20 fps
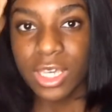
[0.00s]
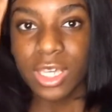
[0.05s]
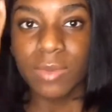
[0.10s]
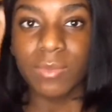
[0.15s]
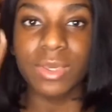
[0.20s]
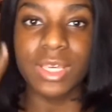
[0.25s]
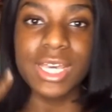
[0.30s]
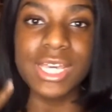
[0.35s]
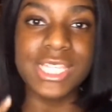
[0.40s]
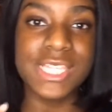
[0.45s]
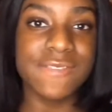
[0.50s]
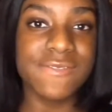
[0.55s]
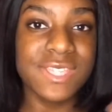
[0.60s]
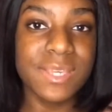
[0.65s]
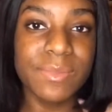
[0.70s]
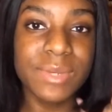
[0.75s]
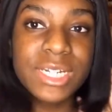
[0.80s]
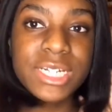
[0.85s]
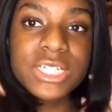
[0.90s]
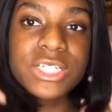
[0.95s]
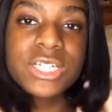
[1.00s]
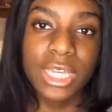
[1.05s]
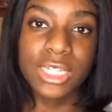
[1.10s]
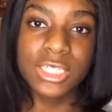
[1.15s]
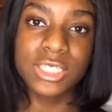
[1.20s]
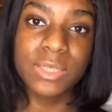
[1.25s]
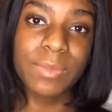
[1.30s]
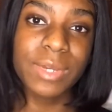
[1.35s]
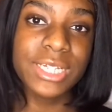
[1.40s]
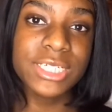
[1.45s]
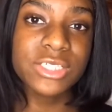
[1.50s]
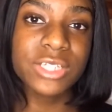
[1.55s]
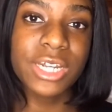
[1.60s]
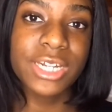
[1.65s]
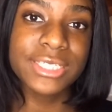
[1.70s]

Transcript: because if somebody try to